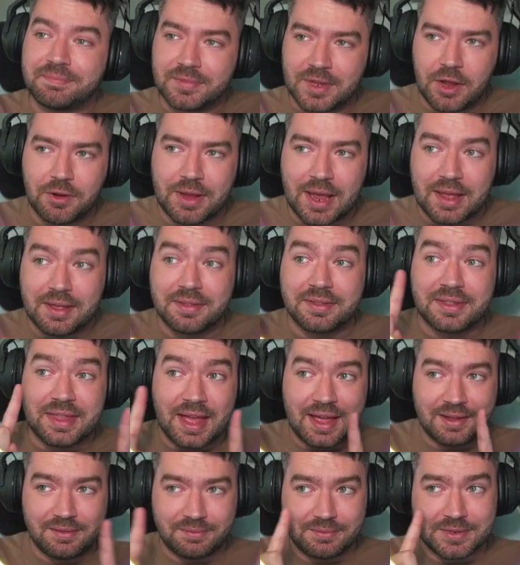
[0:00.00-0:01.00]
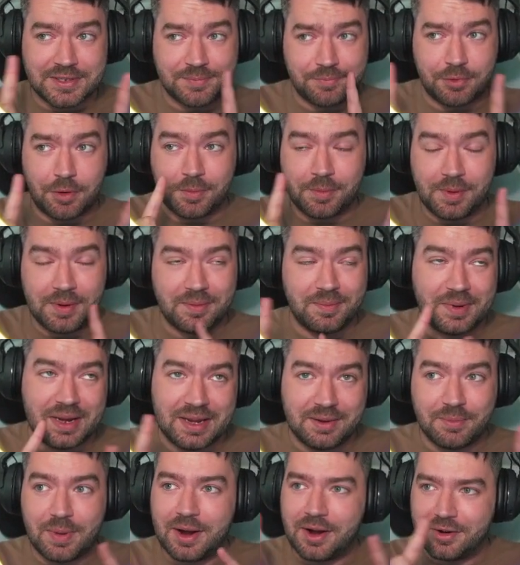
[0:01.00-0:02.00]
Okay, that's probably
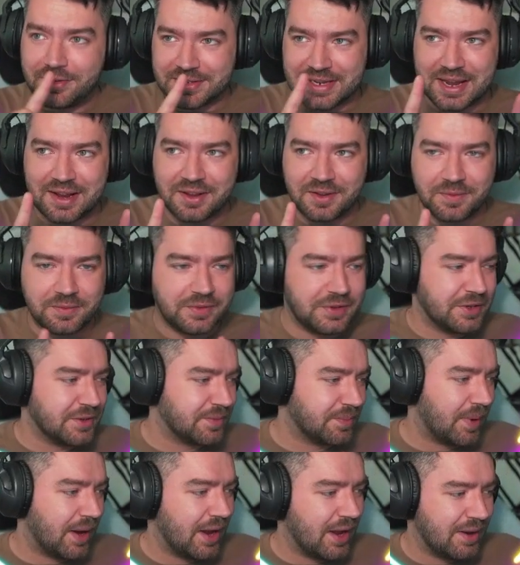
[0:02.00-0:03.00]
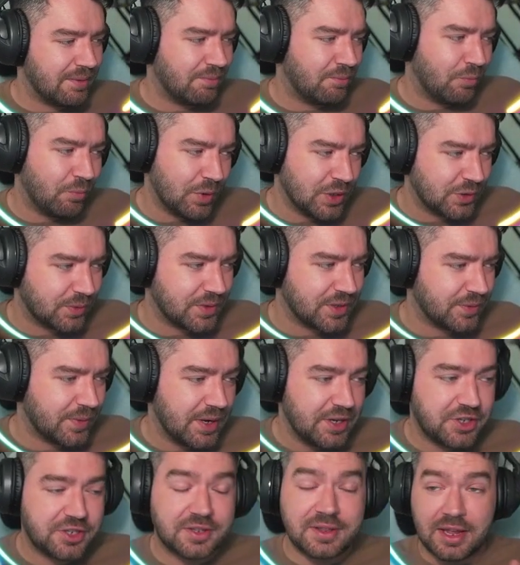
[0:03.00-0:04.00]
where I was getting confused by which one's
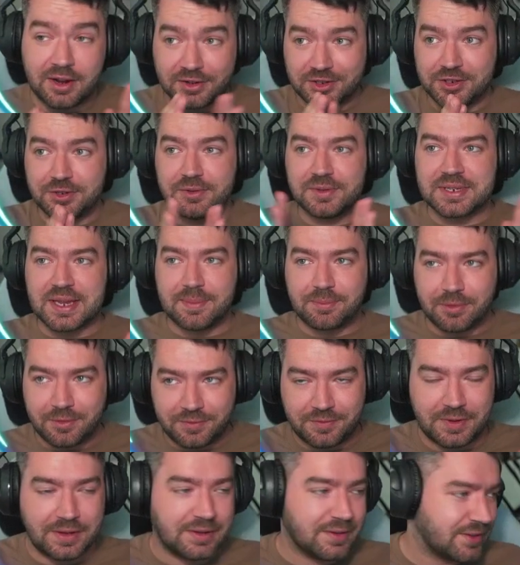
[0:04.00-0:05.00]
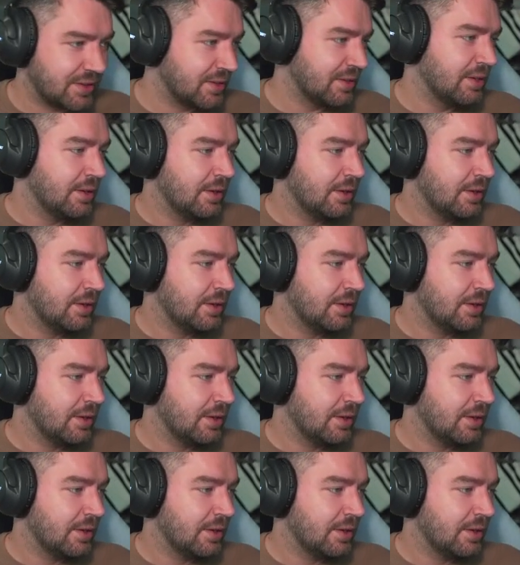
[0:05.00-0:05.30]
which. They are 2 separate things.